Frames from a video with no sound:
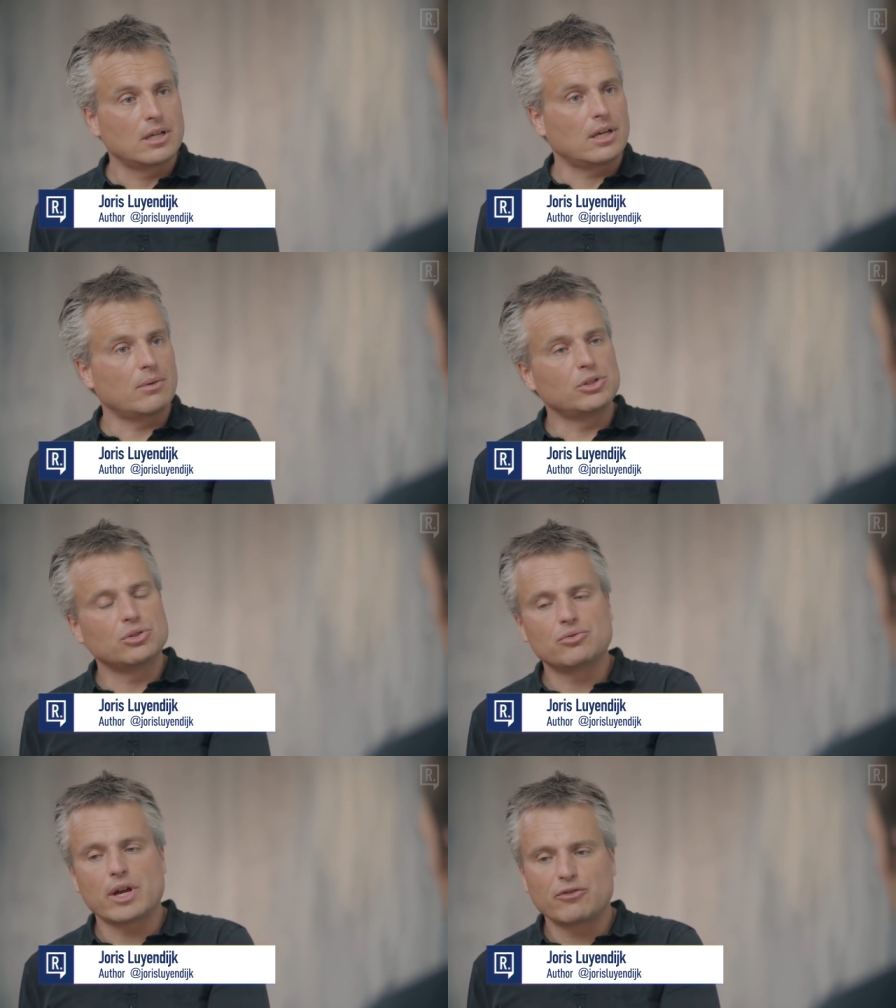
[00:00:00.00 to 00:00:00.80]
And we
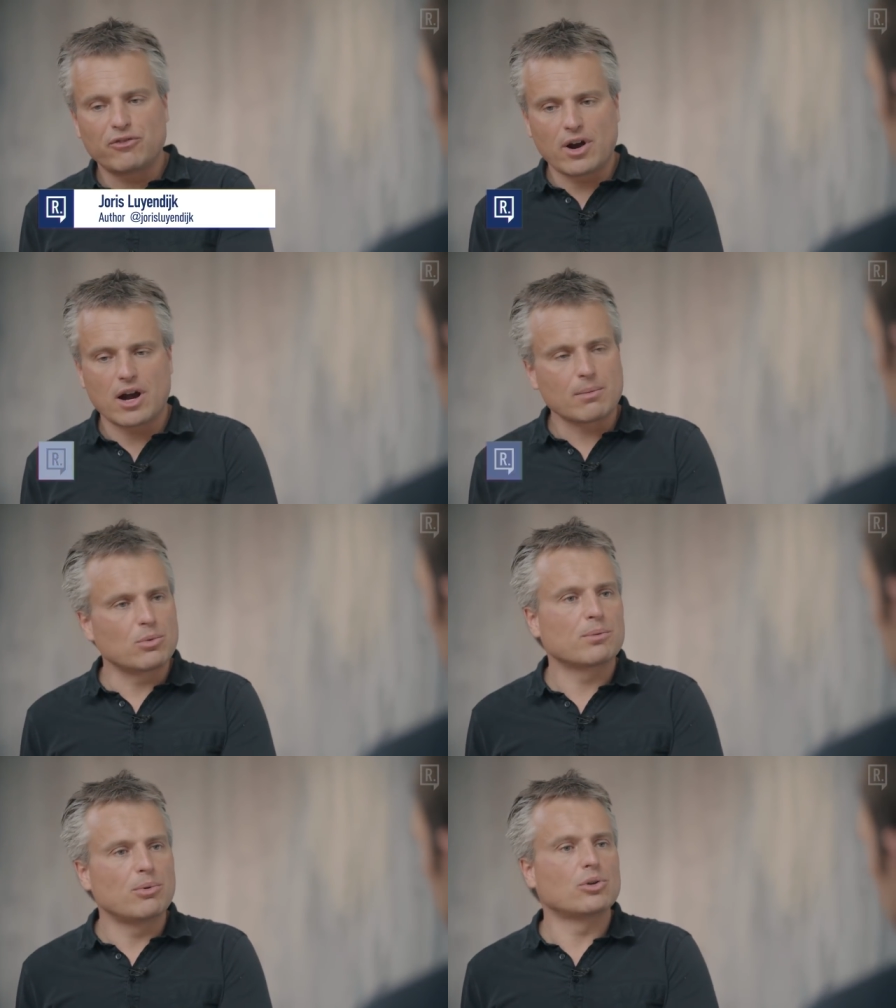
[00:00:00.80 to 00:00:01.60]
should write far
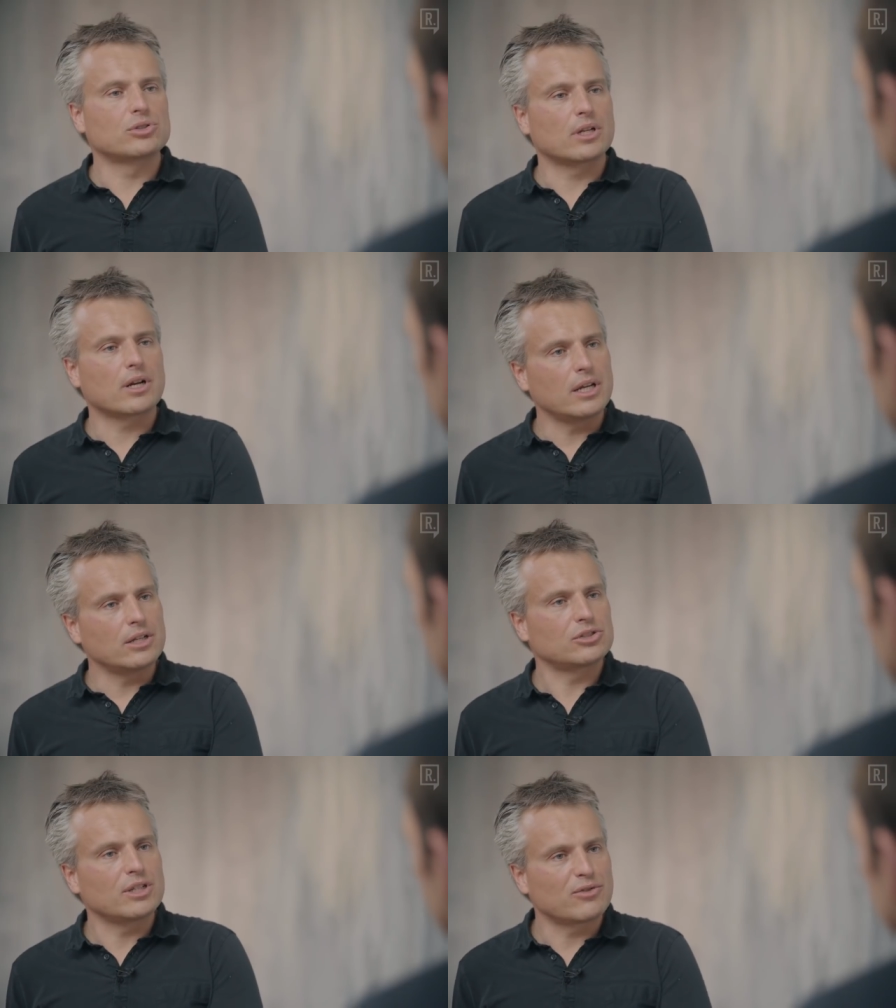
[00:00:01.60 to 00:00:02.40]
more books that are
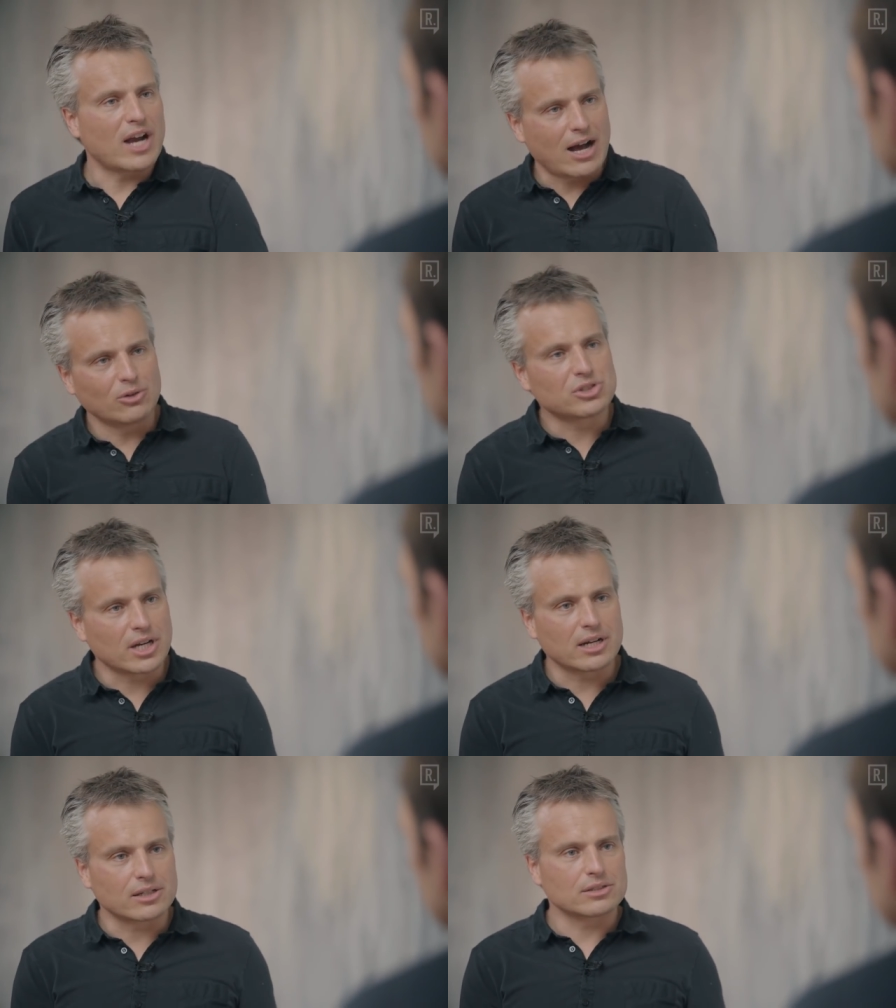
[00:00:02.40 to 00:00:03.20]
interesting for
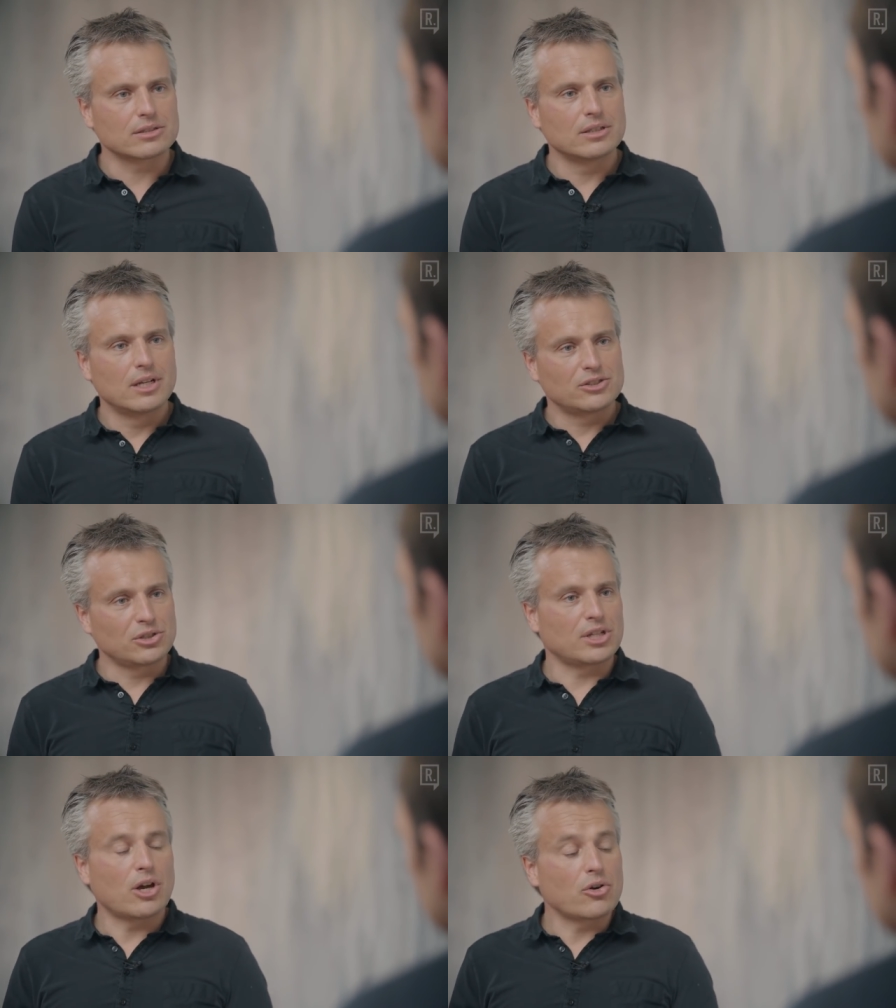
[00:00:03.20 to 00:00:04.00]
outsiders. So
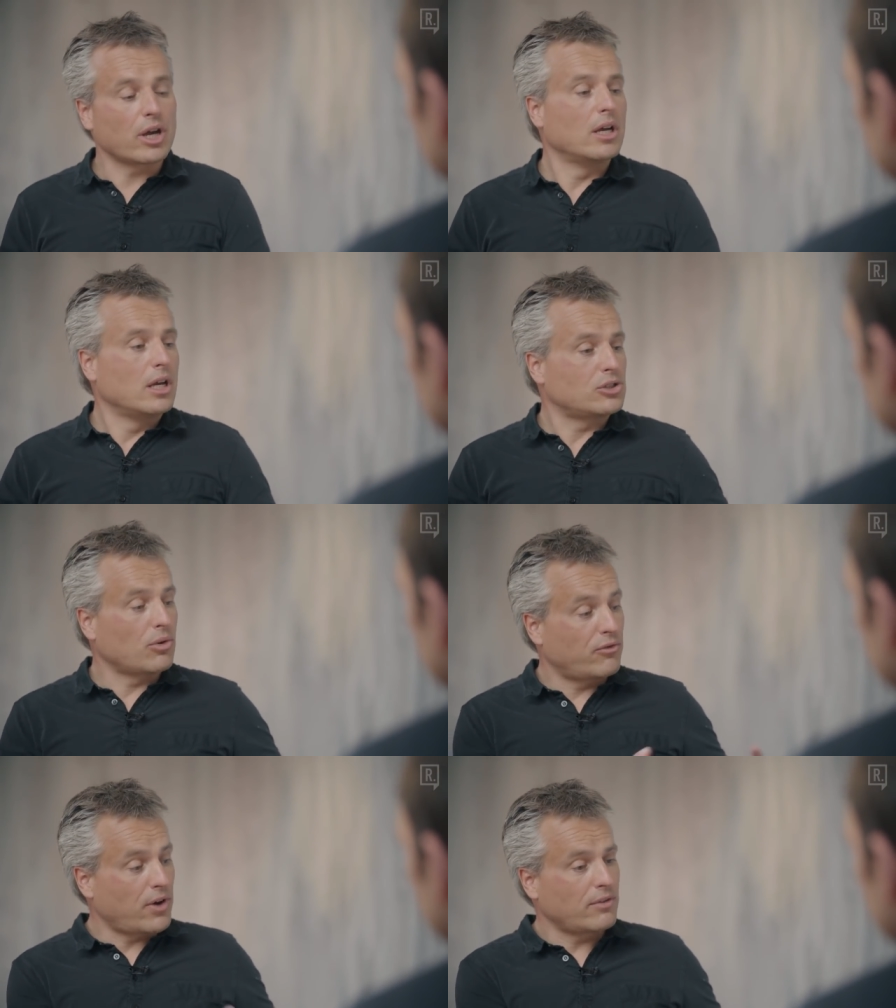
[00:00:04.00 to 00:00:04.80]
you say, okay,
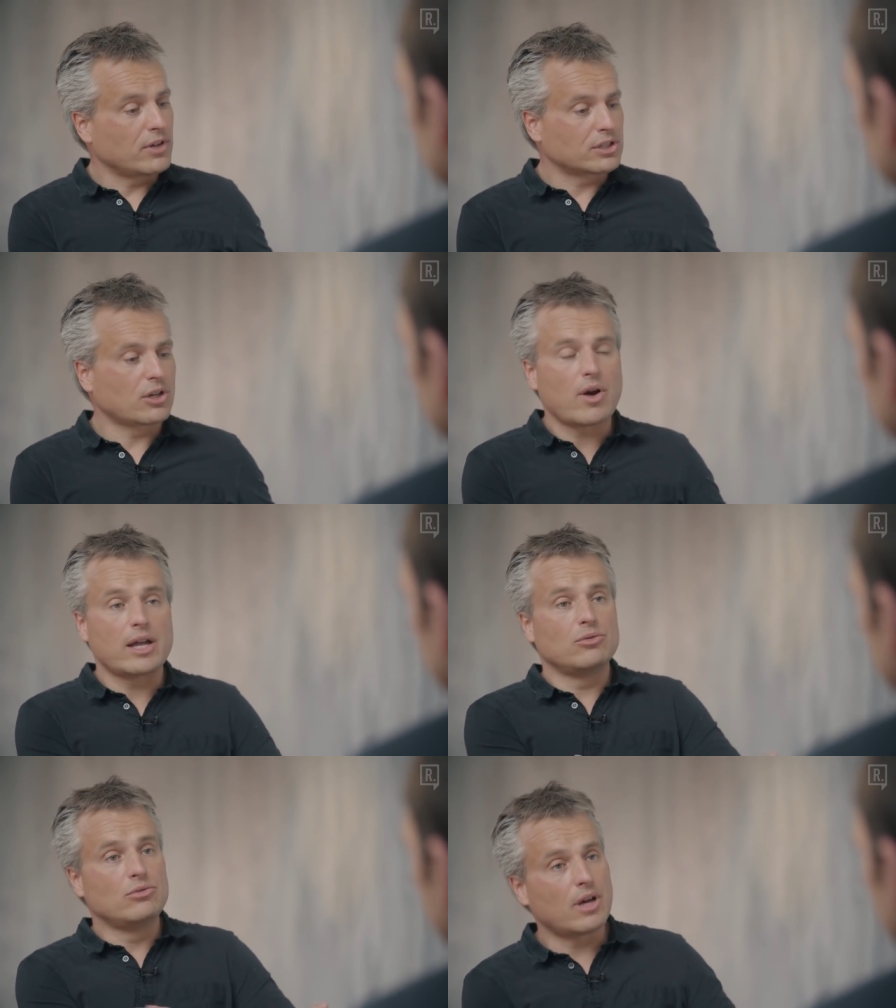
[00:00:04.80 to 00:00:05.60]
so 5 years ago, I
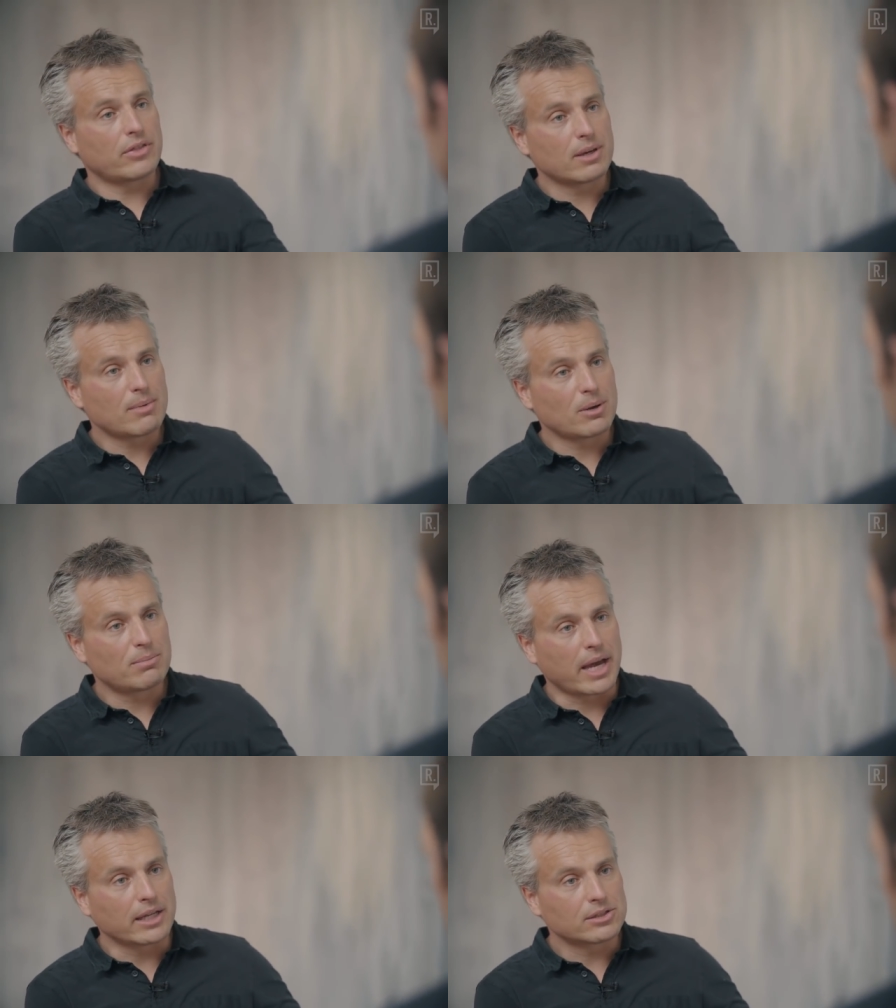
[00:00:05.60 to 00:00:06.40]
knew nothing about
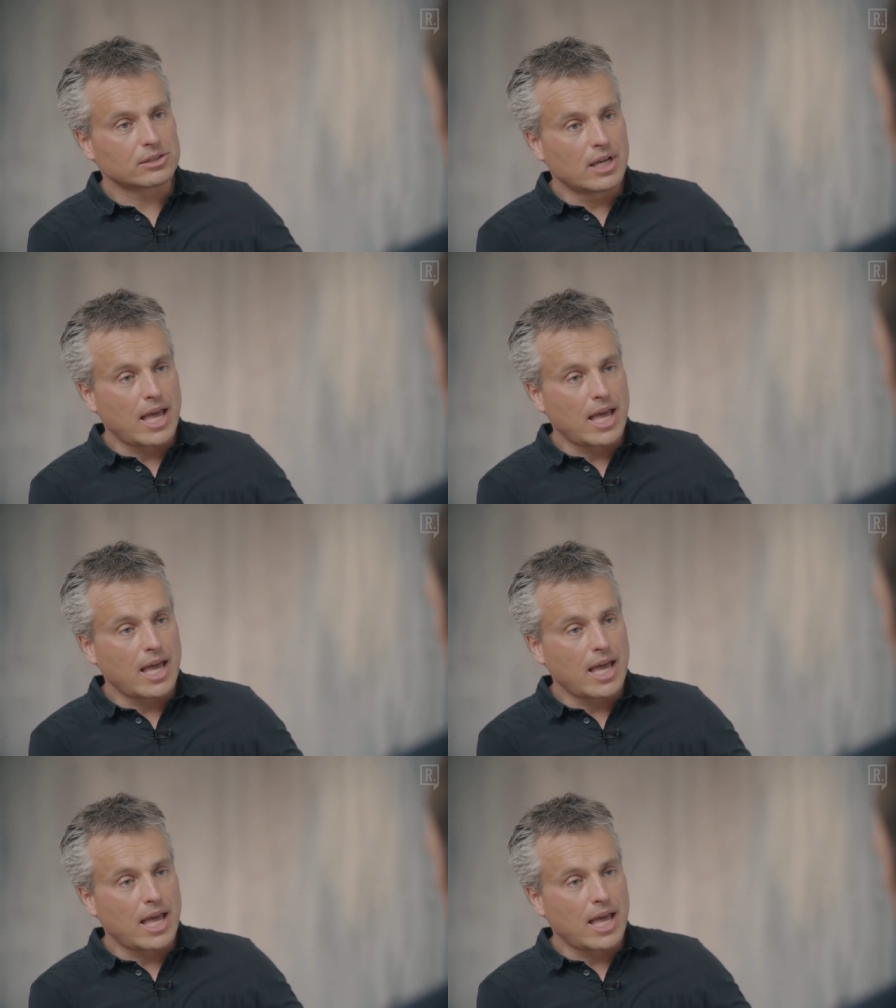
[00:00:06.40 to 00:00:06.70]
banks,